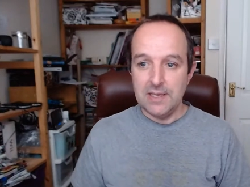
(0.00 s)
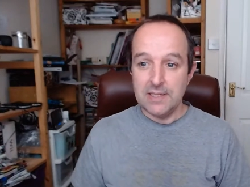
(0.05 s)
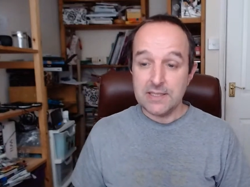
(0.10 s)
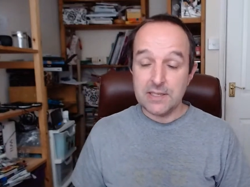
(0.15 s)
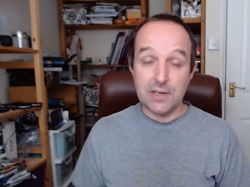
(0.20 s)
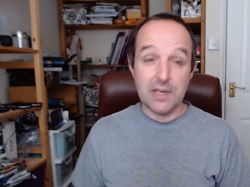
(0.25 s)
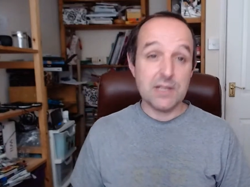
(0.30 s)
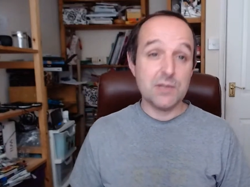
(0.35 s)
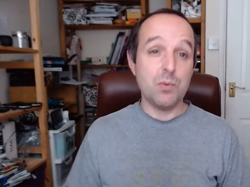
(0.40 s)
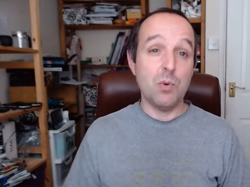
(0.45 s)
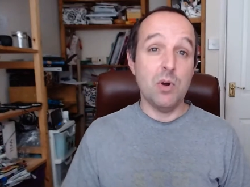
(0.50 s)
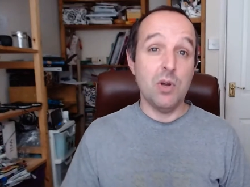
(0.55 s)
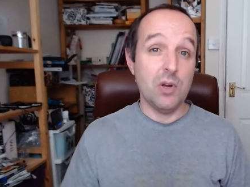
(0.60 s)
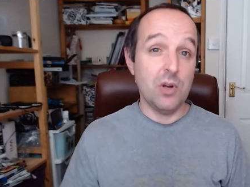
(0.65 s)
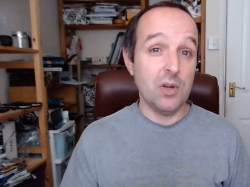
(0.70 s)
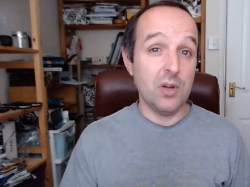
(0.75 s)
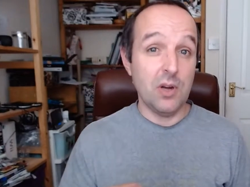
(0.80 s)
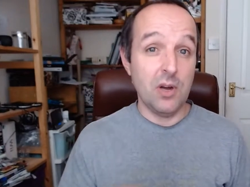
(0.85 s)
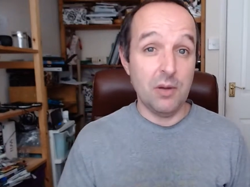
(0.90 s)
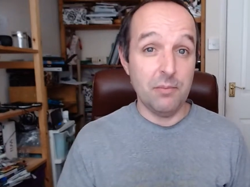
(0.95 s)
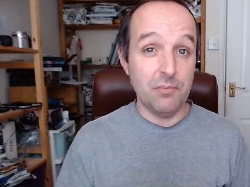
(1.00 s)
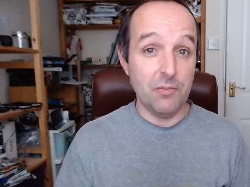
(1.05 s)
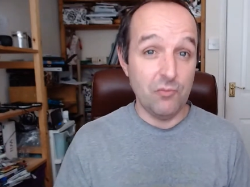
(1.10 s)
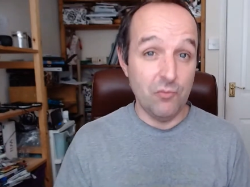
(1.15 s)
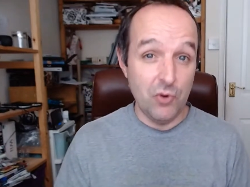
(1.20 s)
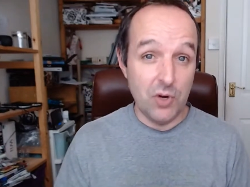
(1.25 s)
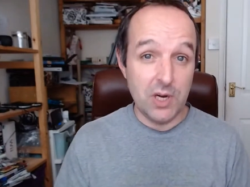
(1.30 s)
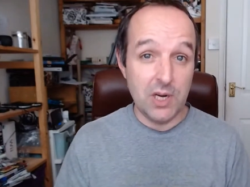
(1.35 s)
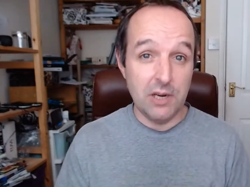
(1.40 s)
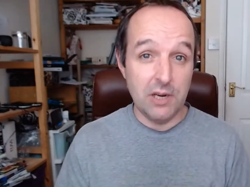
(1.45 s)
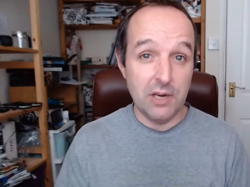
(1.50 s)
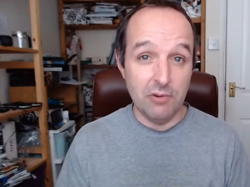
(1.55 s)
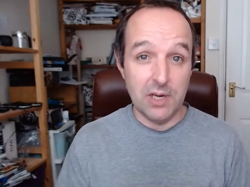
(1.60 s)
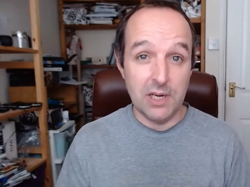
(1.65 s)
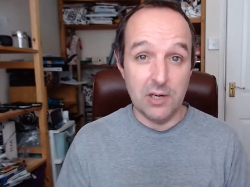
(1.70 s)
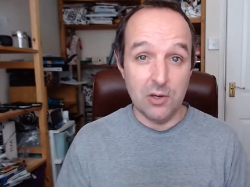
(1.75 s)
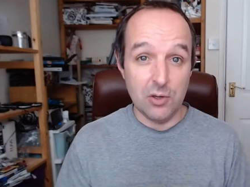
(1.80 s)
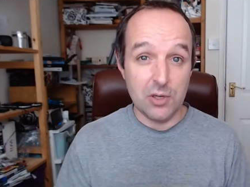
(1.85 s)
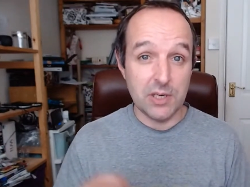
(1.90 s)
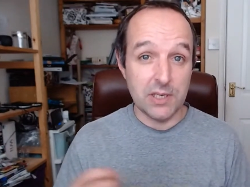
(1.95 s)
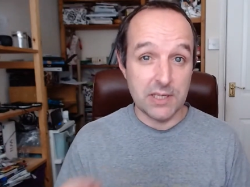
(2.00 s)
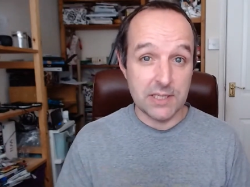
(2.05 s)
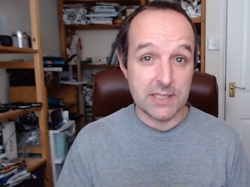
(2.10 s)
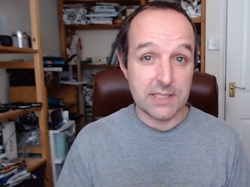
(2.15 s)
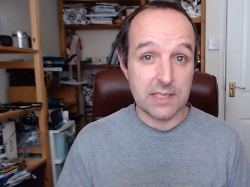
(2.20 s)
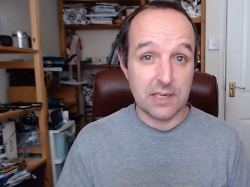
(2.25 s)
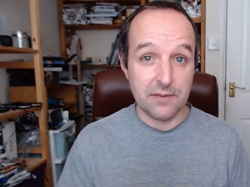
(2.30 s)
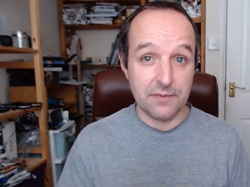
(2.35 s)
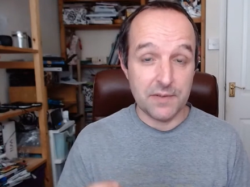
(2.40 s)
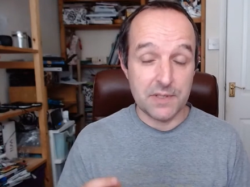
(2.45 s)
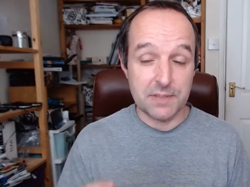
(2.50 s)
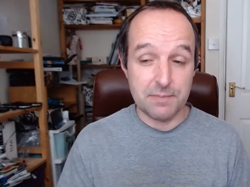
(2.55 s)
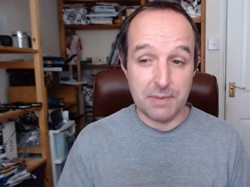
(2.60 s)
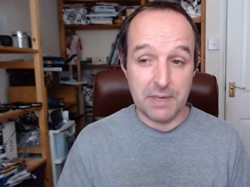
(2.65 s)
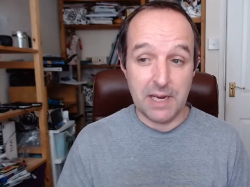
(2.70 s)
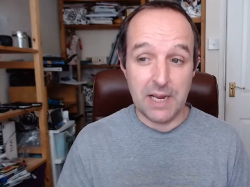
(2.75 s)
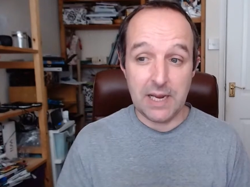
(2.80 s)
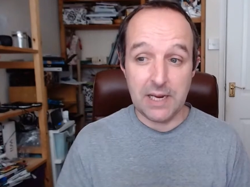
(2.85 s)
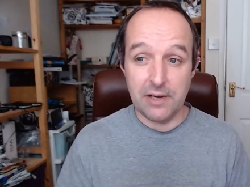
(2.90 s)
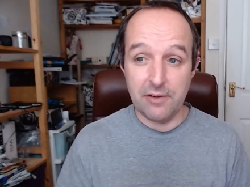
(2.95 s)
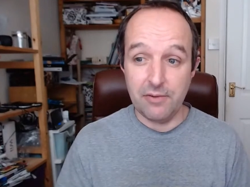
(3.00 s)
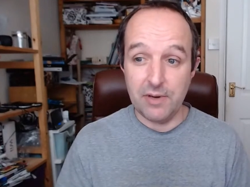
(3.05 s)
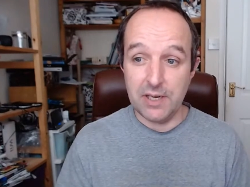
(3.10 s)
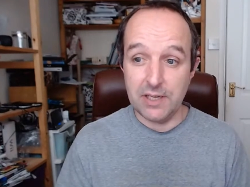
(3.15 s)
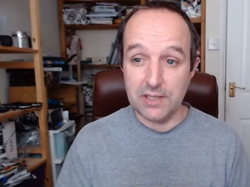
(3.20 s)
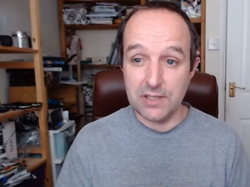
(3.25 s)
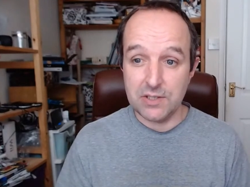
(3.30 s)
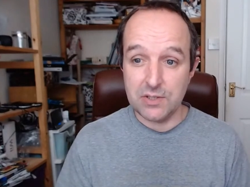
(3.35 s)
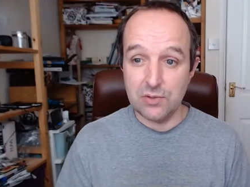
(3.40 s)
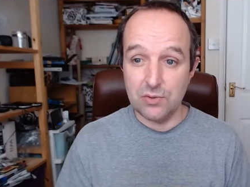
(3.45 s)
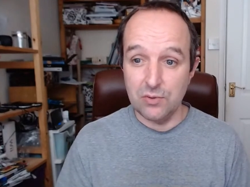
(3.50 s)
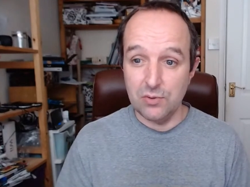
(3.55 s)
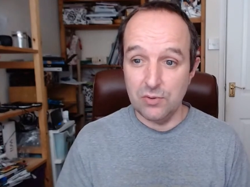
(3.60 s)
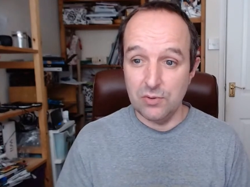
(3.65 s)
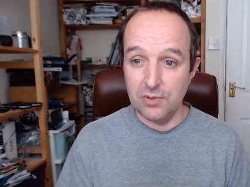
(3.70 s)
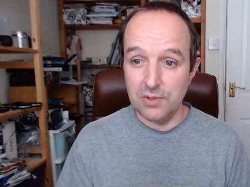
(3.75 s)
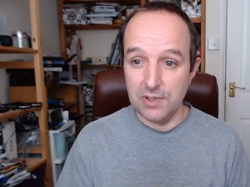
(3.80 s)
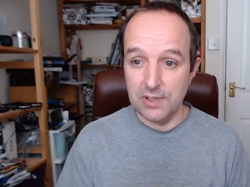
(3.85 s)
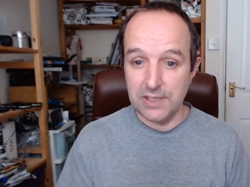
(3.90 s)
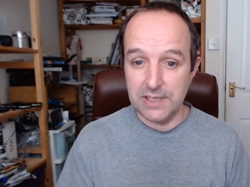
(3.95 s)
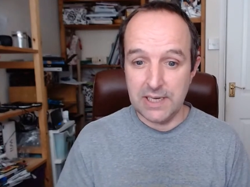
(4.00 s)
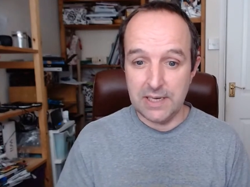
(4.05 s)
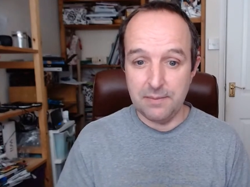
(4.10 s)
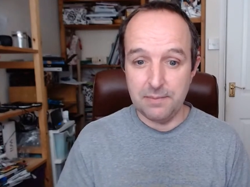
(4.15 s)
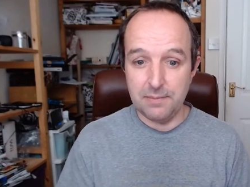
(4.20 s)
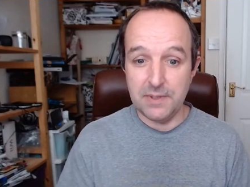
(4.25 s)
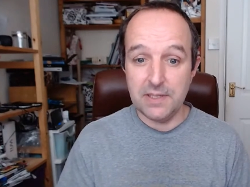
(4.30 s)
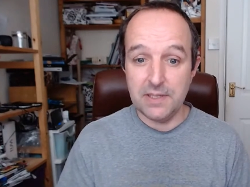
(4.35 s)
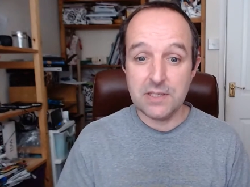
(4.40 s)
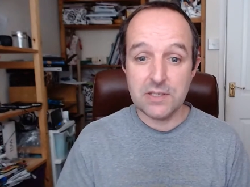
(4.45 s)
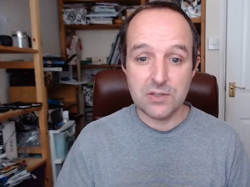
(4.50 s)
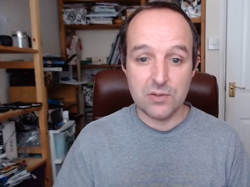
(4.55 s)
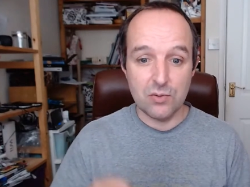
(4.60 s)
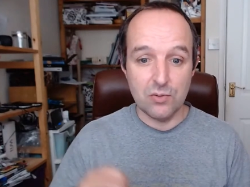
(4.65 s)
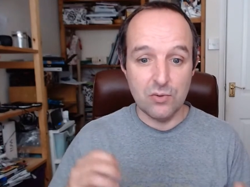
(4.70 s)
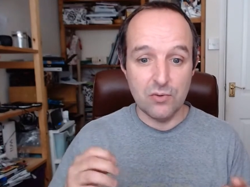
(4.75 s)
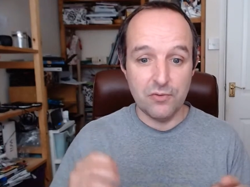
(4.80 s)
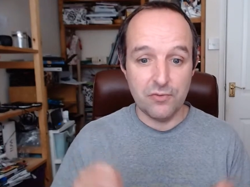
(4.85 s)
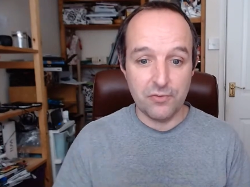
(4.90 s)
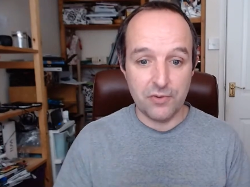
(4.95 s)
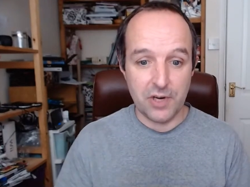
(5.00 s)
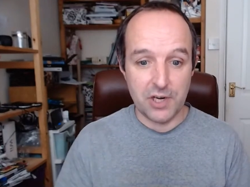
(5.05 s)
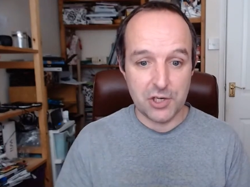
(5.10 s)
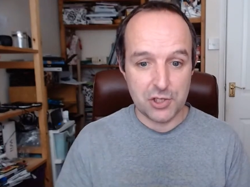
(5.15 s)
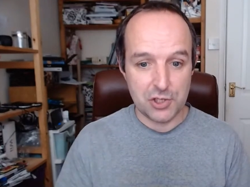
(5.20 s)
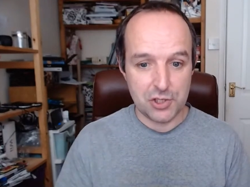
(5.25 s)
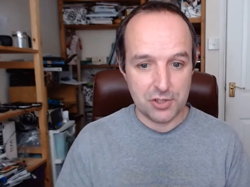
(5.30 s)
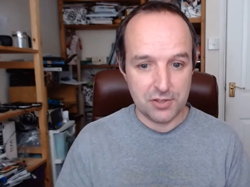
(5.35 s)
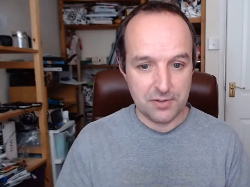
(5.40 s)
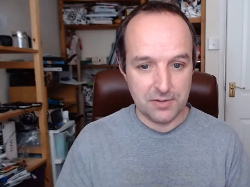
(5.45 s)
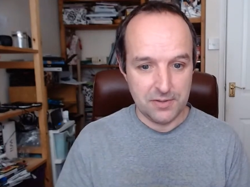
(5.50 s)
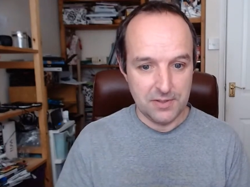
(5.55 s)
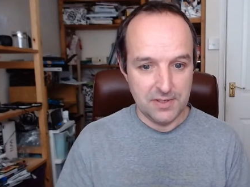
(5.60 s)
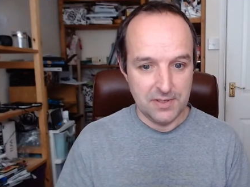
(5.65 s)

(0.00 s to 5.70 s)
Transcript: So that's why I'm really, really looking at stuff that's been hanging around the store and keeping the store fresh.